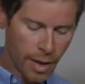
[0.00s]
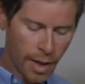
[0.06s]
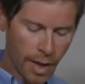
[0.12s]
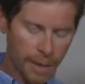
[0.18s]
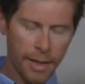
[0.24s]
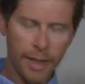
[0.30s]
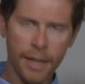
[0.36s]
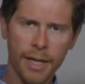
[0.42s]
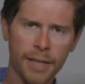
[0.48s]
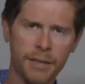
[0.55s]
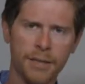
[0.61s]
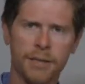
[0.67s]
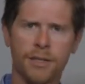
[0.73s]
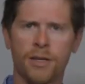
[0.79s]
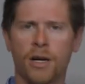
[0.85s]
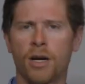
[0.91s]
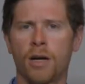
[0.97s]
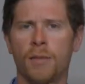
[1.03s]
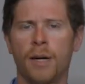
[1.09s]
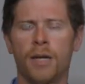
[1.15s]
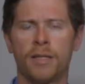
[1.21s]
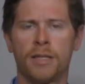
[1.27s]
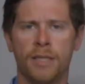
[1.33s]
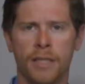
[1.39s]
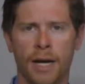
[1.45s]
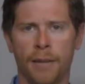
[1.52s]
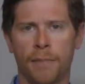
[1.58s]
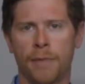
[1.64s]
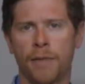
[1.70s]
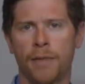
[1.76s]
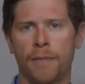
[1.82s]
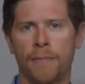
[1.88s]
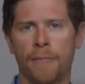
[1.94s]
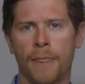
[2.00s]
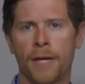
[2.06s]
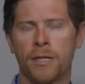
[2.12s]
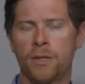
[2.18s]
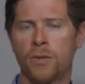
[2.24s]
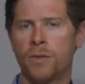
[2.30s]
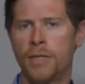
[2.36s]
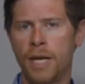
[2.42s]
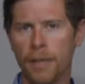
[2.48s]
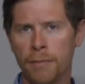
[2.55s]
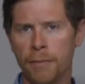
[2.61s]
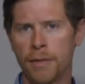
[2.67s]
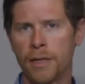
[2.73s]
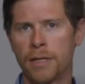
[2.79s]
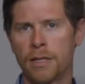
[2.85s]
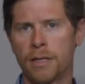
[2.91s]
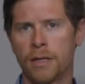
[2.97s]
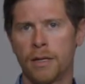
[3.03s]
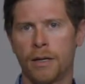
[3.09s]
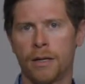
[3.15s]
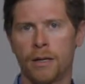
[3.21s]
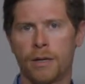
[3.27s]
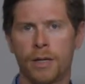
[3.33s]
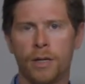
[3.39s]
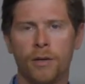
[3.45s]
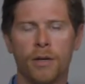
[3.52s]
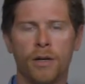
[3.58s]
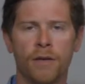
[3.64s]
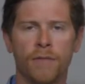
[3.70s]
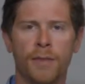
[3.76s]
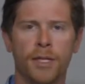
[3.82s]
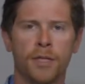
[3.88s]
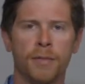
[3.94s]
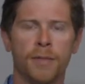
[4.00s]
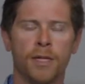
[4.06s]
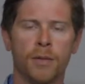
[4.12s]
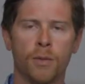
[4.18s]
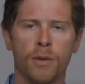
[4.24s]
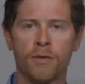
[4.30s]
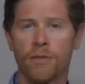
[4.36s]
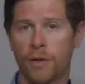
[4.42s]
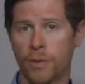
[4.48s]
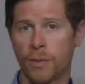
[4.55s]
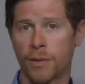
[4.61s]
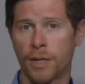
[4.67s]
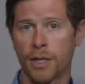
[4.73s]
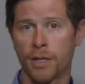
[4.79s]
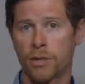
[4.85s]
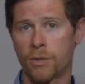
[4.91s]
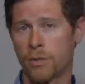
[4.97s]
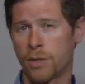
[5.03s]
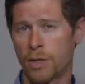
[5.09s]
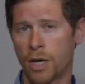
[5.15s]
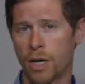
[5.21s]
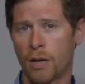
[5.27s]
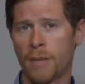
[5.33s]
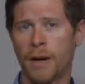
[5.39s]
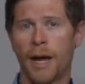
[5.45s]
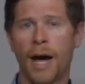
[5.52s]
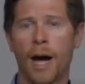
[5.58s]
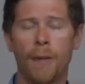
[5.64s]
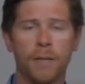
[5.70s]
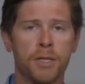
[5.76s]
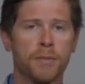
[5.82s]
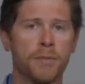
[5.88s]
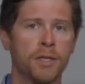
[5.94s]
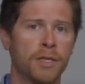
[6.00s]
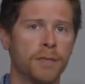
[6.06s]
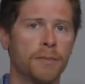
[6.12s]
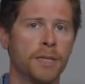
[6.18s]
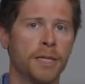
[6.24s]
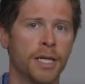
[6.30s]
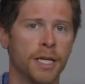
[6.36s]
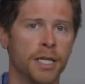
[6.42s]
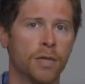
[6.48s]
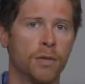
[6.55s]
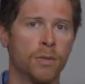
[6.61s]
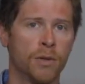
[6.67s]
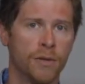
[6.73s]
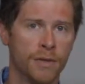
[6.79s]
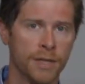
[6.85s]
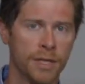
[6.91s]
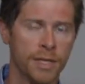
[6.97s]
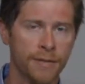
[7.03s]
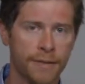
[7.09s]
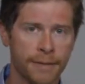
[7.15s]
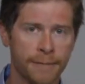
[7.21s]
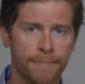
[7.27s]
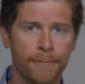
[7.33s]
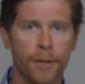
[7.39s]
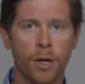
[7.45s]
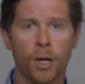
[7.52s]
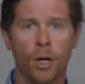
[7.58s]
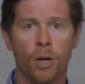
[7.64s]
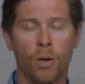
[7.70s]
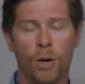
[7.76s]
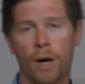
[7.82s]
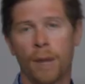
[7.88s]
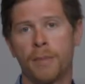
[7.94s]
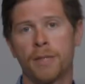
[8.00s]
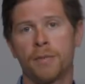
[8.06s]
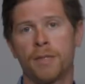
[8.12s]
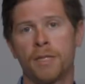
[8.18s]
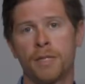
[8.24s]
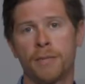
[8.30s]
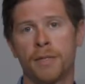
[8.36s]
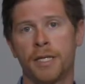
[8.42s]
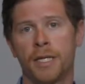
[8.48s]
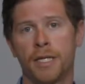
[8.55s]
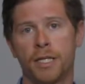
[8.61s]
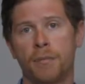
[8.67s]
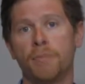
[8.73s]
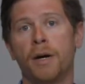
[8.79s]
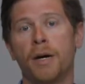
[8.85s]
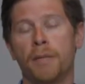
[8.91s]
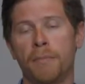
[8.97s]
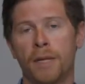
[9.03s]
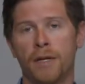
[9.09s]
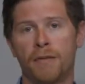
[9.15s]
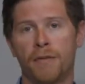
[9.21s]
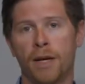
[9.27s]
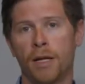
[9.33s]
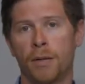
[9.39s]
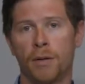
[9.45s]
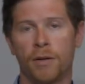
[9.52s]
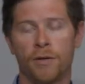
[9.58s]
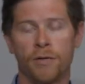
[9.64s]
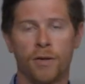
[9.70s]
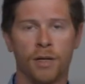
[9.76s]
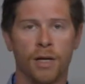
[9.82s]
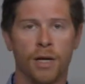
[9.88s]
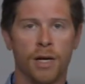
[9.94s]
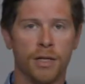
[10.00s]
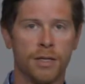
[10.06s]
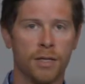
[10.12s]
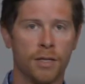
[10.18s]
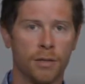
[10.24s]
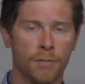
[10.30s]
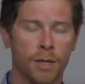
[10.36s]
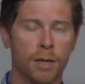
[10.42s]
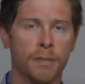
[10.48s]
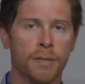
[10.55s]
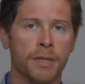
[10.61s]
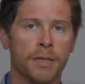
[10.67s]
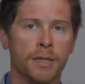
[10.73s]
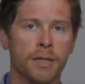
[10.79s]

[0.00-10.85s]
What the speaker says: And then next, let's talk about depth. So depth is the unit of measurement that we frequently use when we talk about how much precipitation we're receiving, or how much precipitation might be available for a certain purpose.